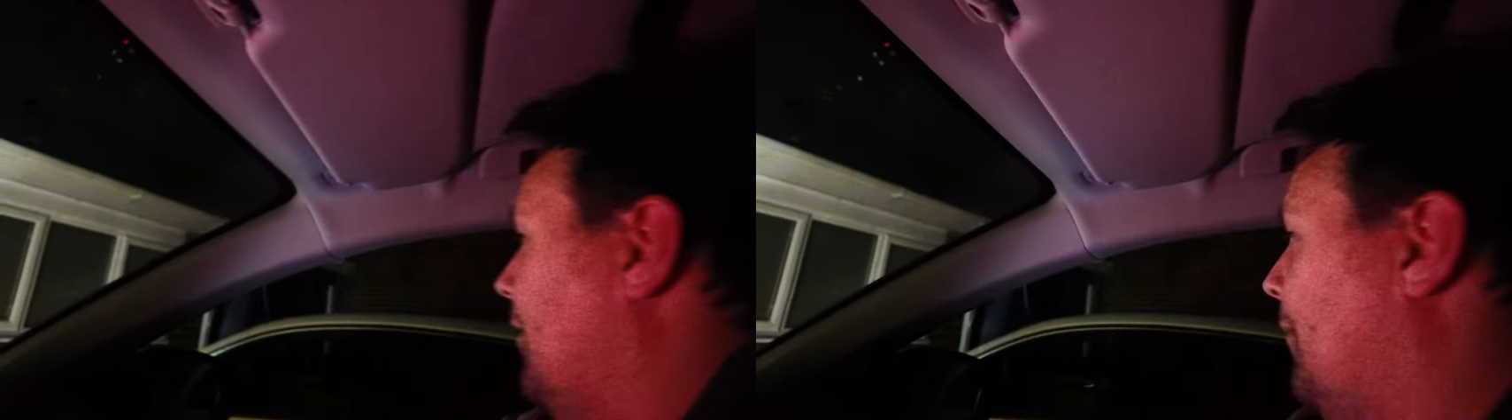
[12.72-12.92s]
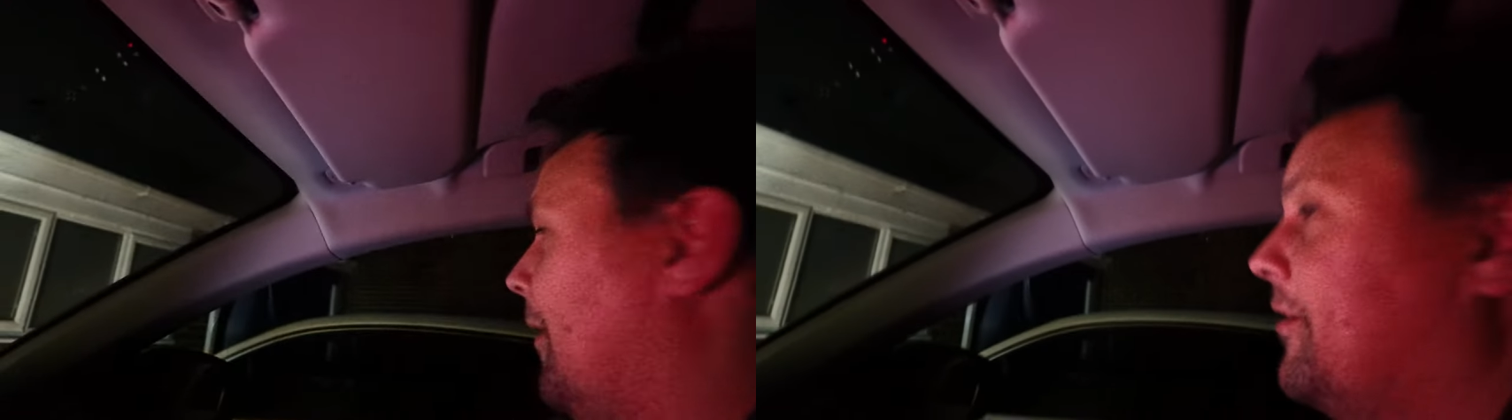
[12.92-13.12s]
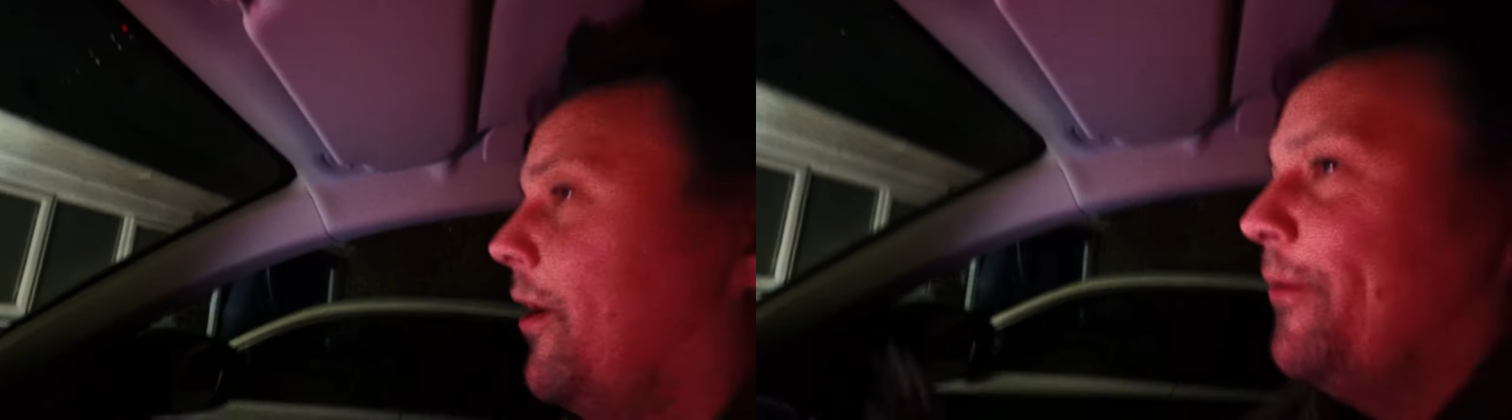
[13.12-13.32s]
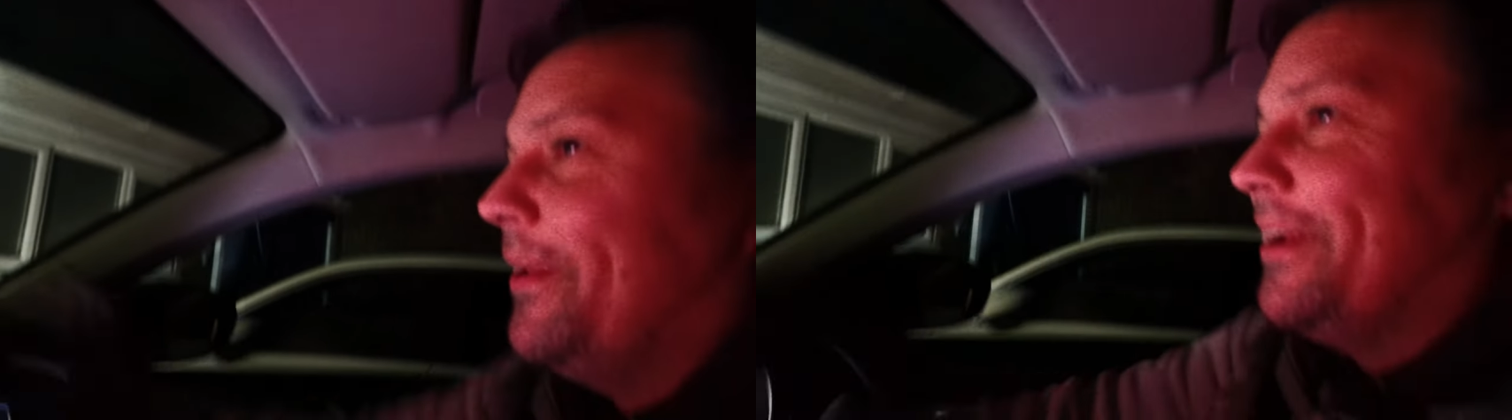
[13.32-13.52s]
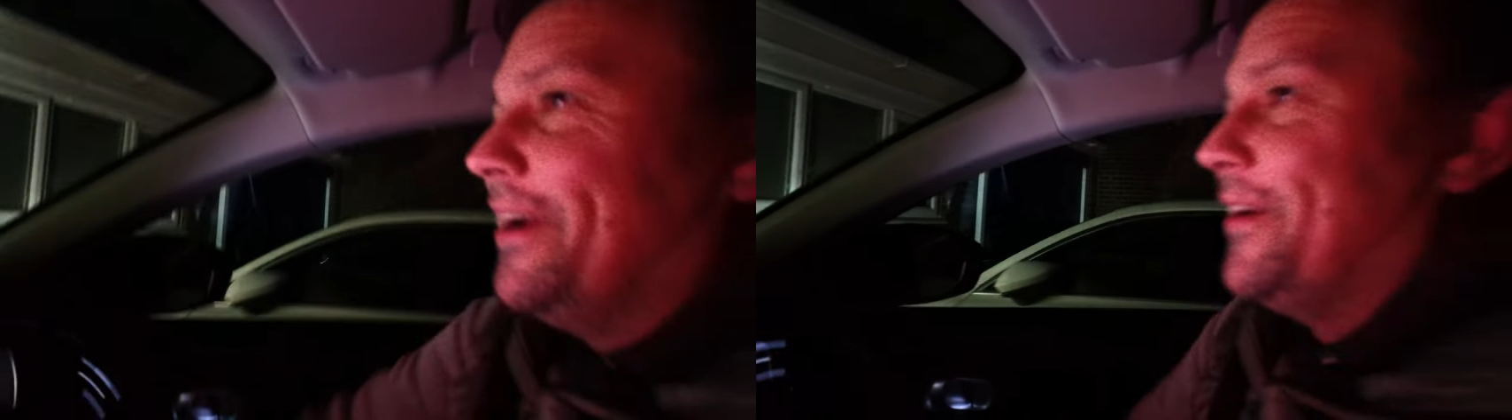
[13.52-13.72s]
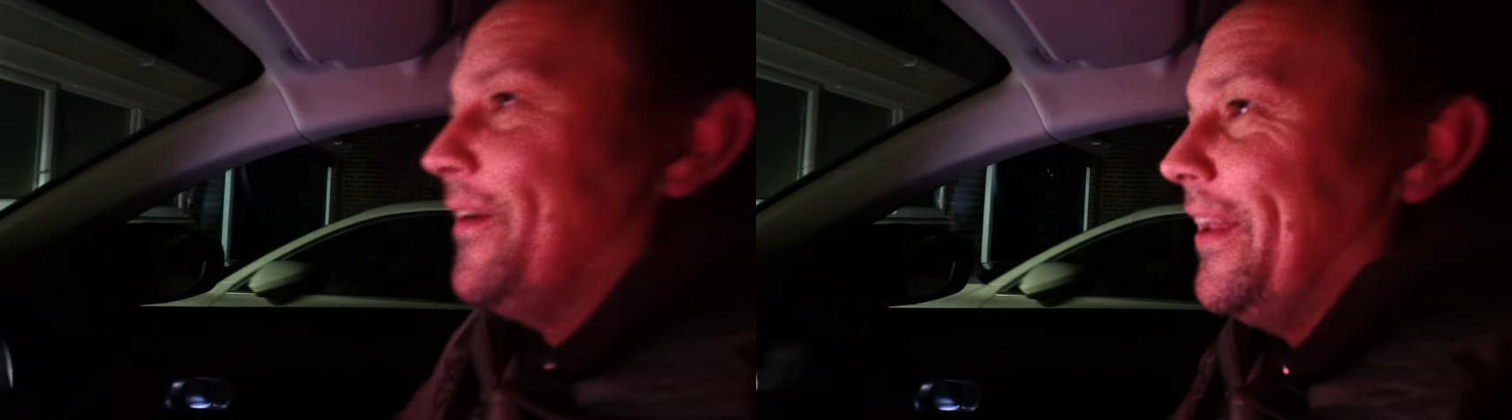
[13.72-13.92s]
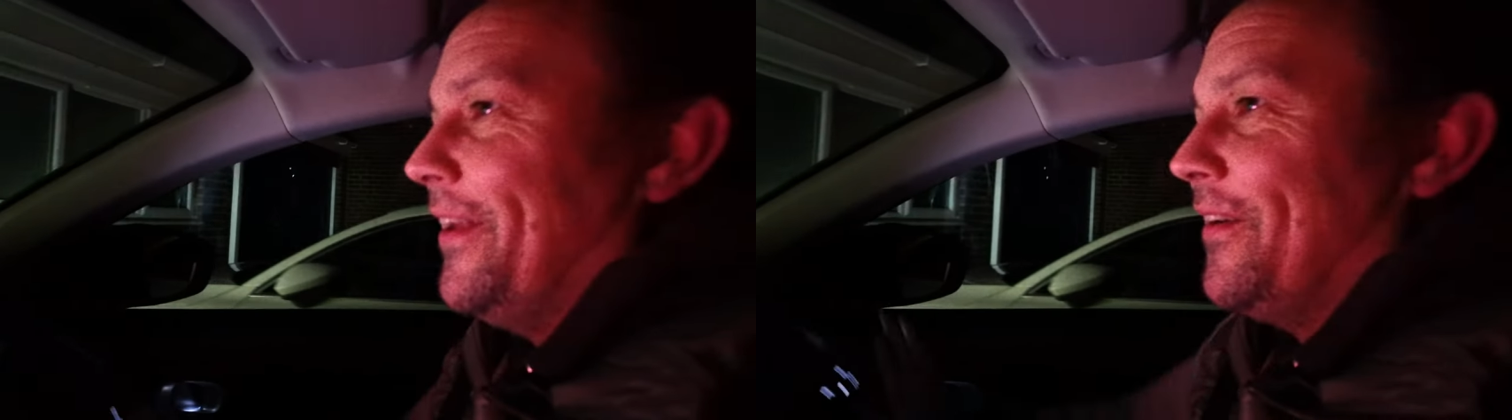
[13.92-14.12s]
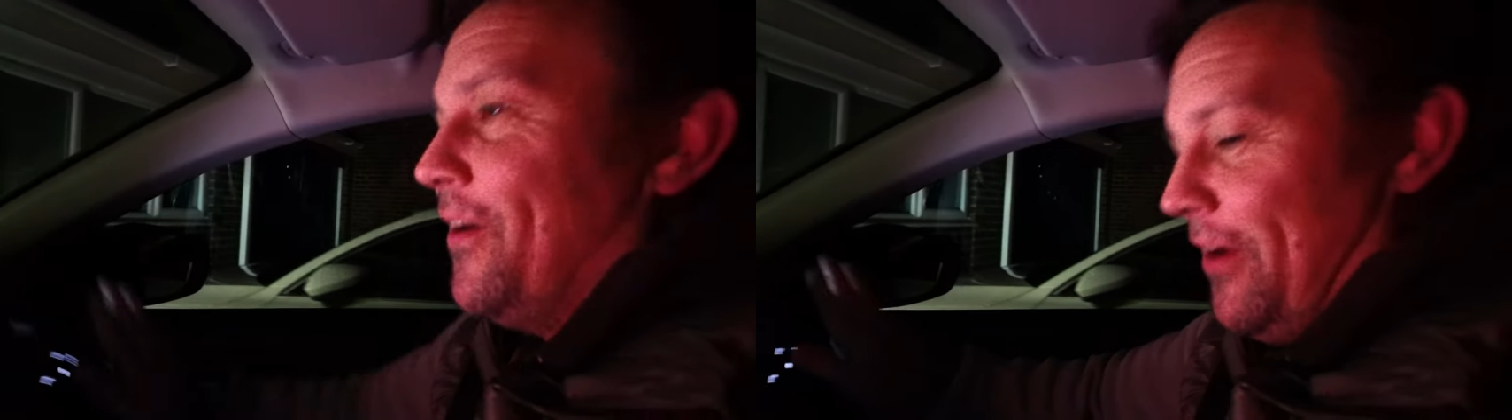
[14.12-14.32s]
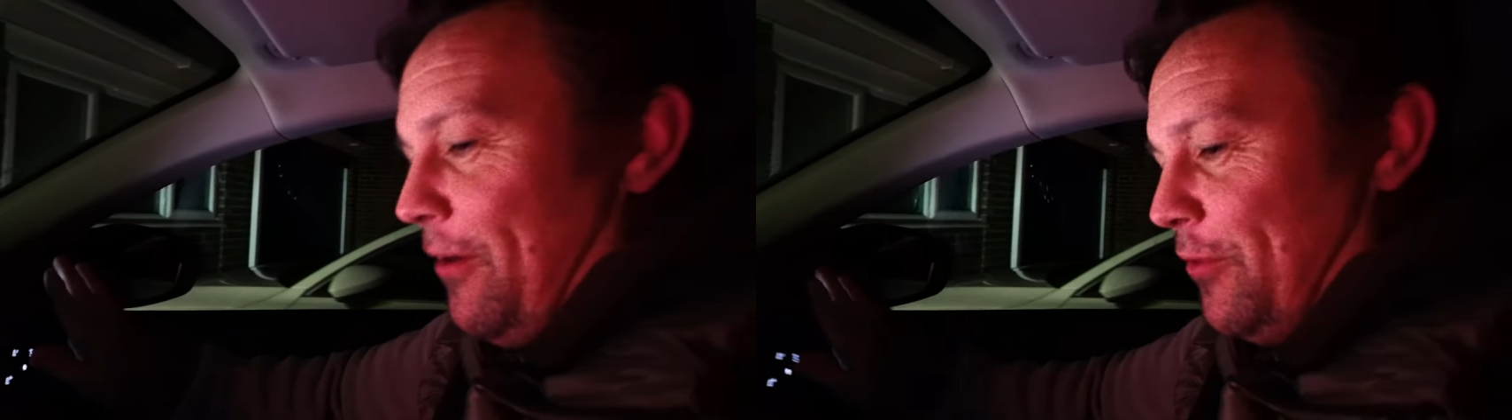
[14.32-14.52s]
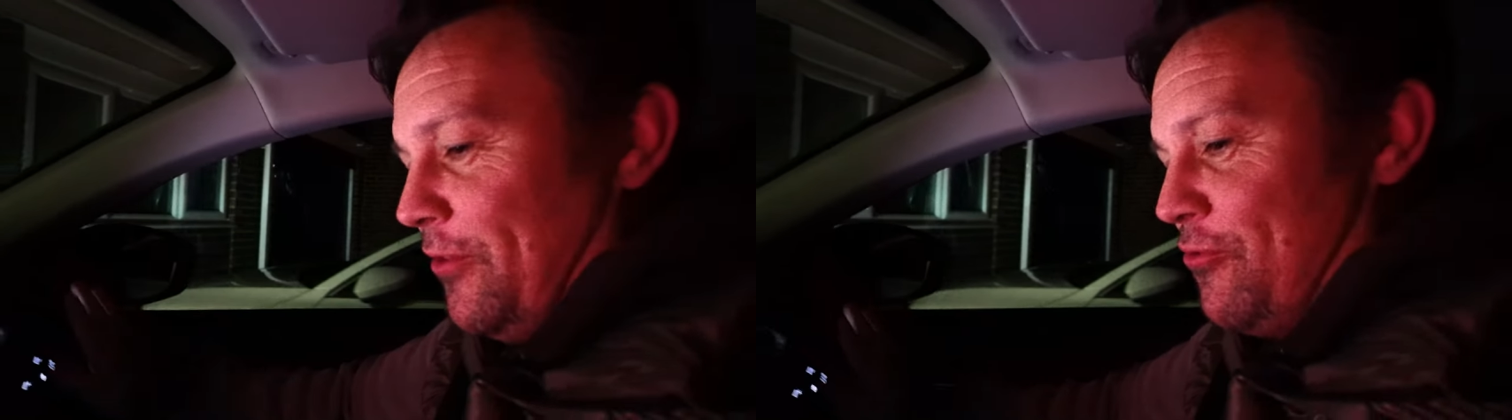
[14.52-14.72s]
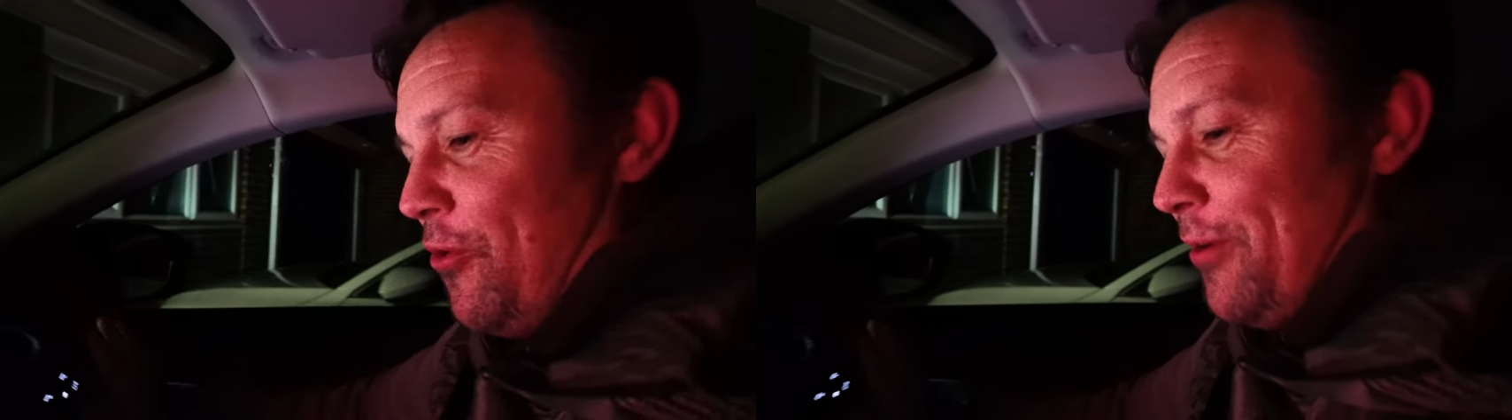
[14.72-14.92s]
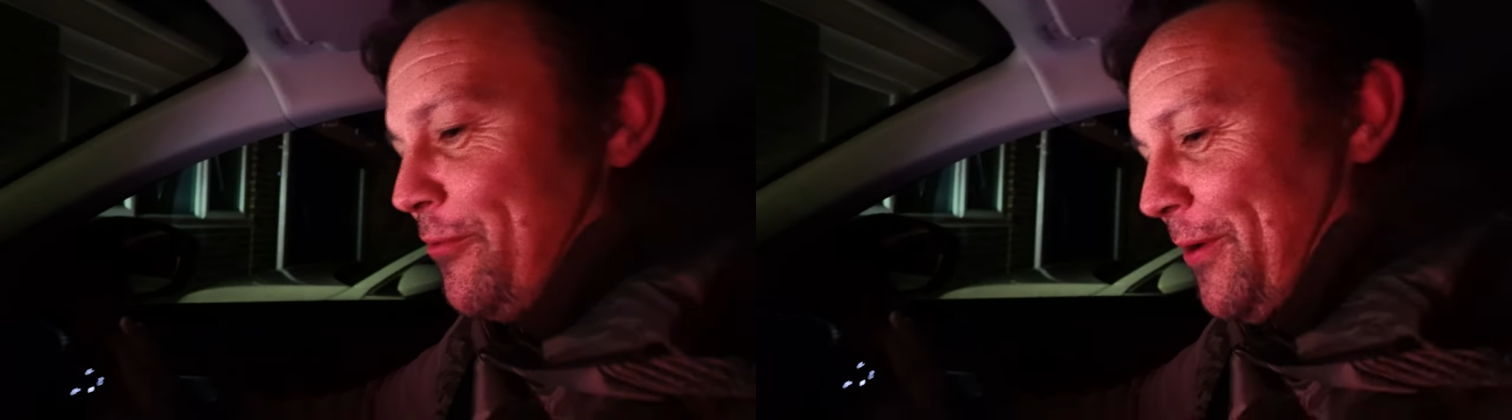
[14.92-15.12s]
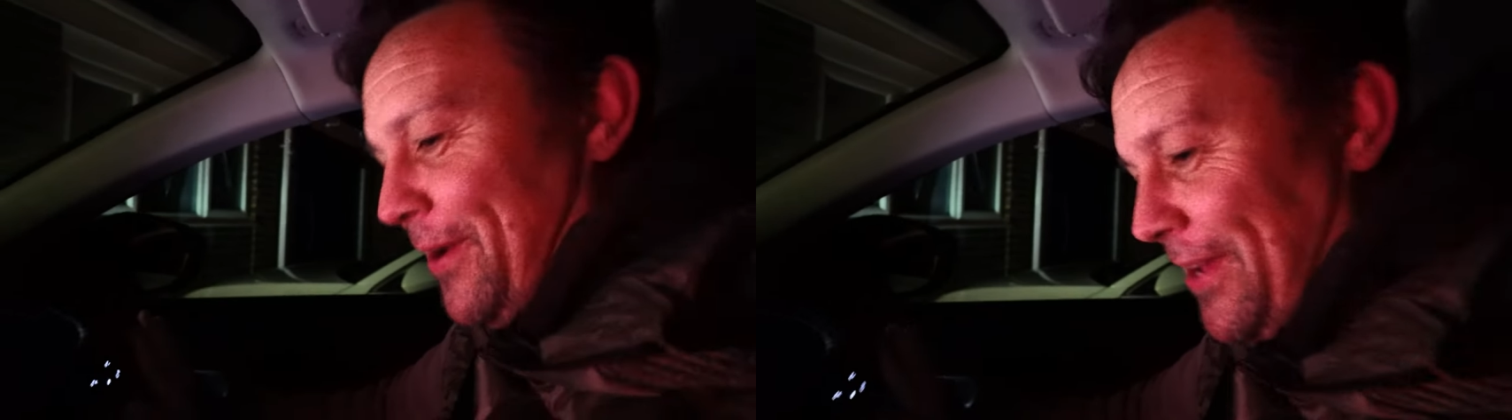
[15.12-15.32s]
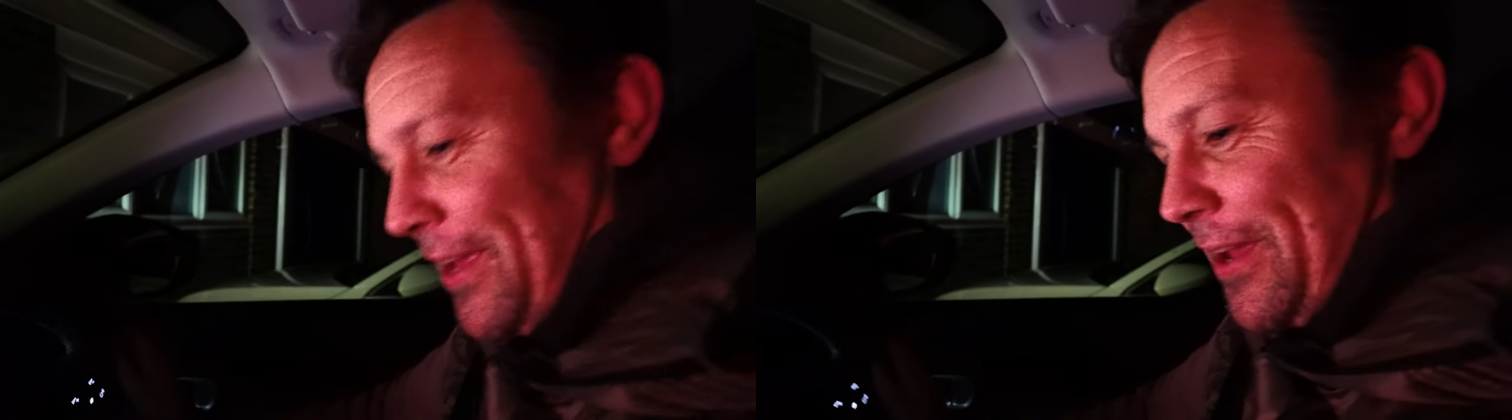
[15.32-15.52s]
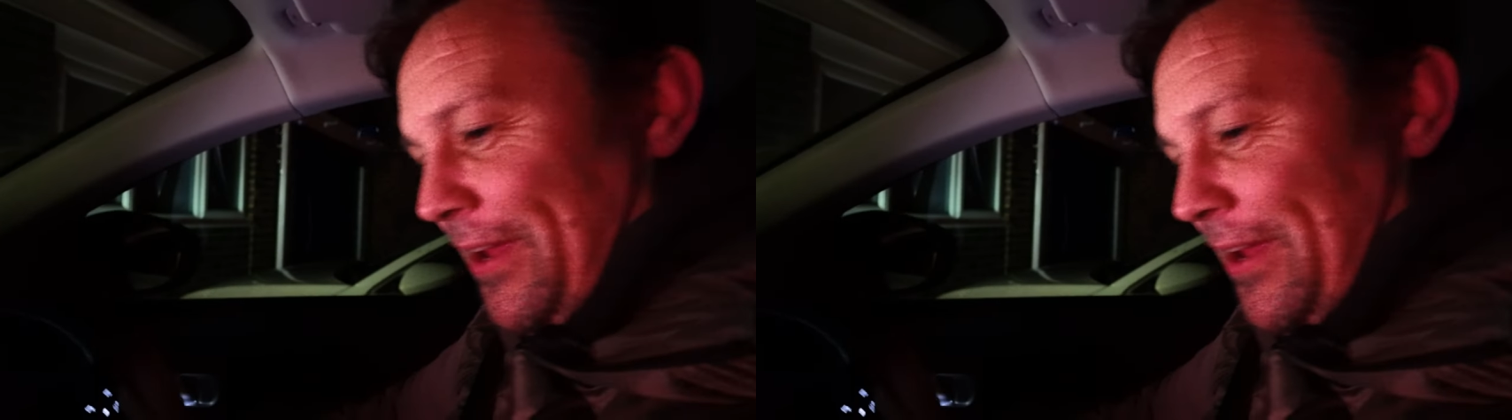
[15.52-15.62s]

quickly. One time I need to go quickly. I can't get off the driveway